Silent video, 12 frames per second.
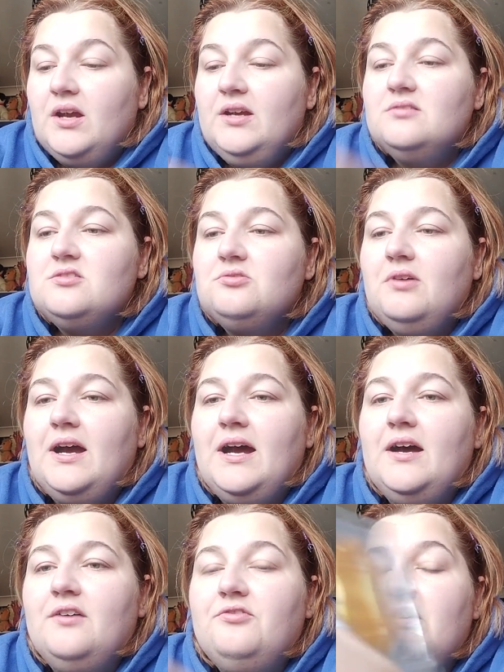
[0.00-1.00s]
I also
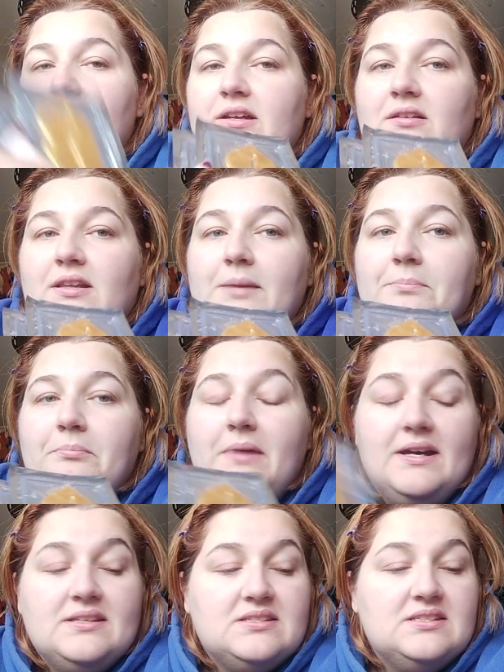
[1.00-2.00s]
have little lip
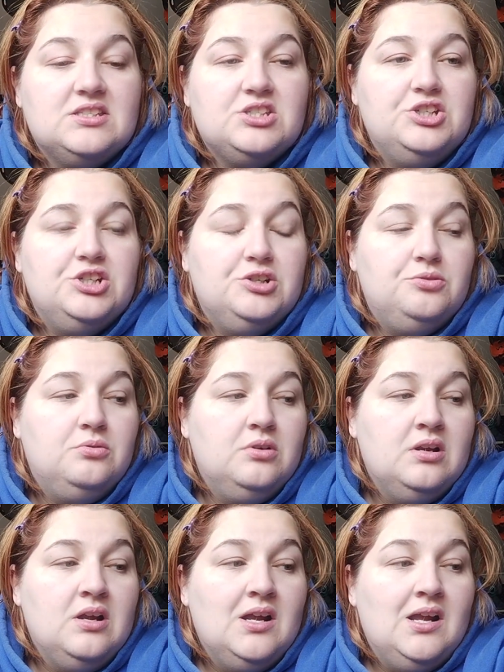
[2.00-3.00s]
masks to do.
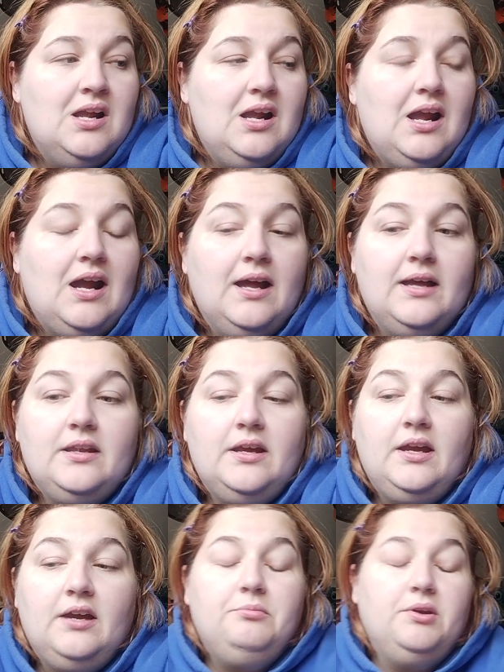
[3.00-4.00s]
And
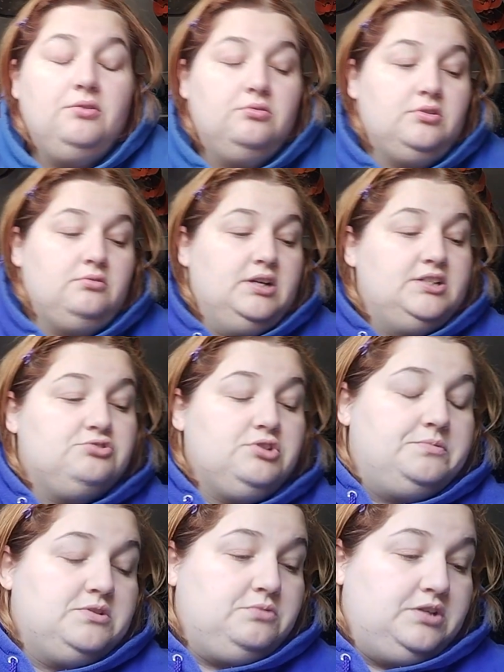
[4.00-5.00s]
I have my under eye
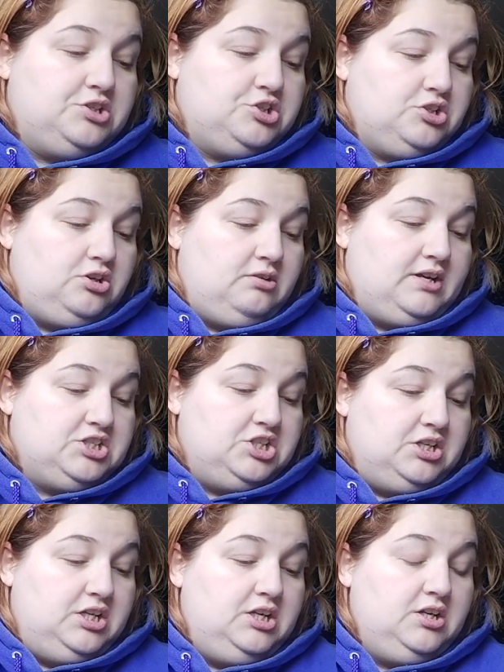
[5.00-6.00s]
strips, which are
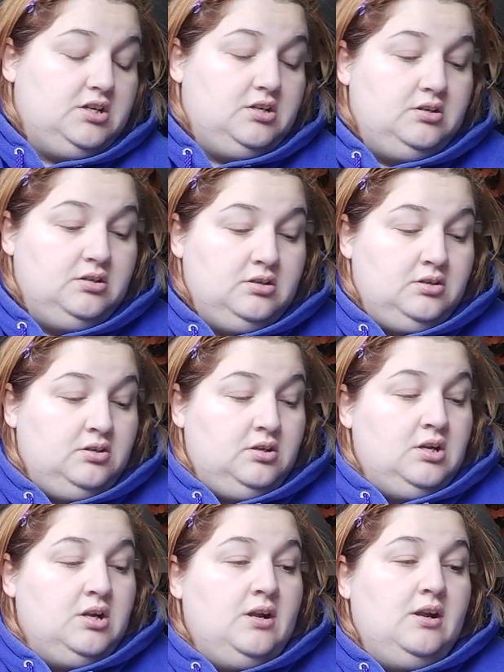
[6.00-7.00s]
actually in here.
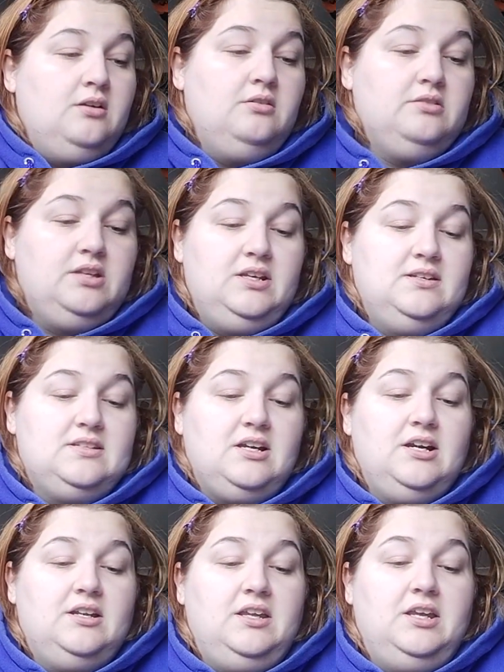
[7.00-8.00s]
These
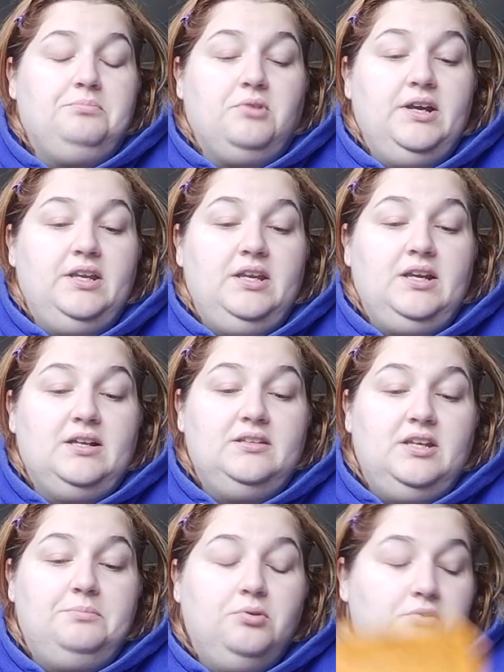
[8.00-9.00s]
are the brightening
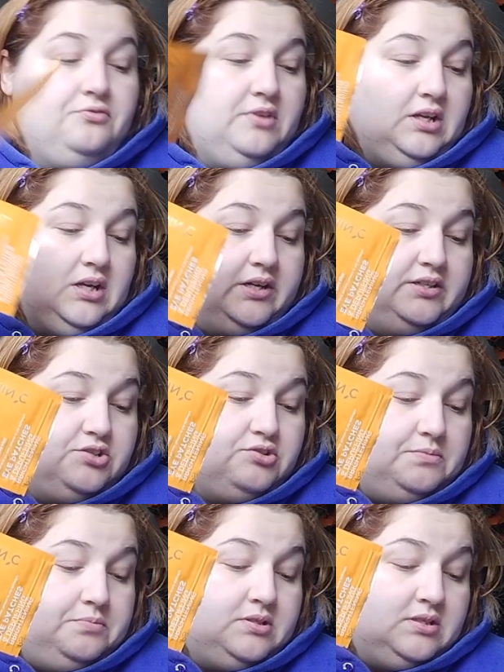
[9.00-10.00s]
and de-puffing eye
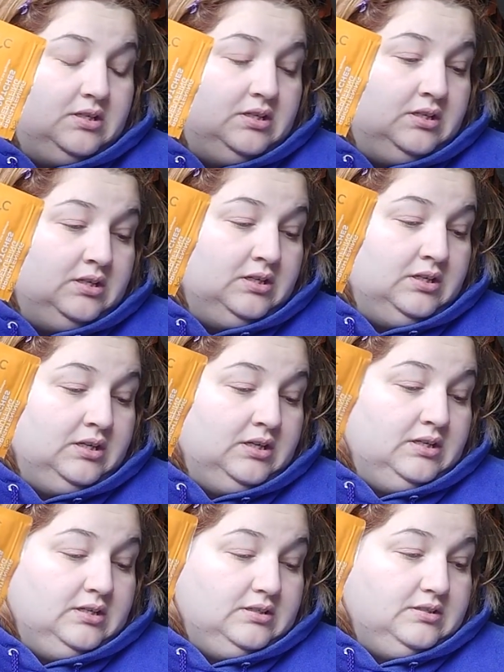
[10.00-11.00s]
strips.
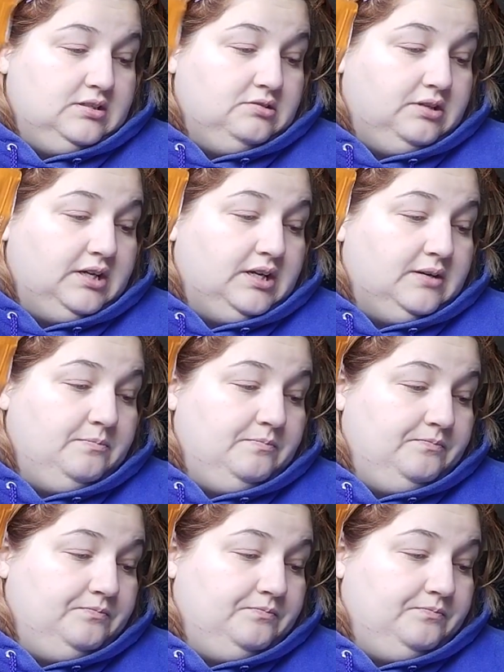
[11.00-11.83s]
So they are.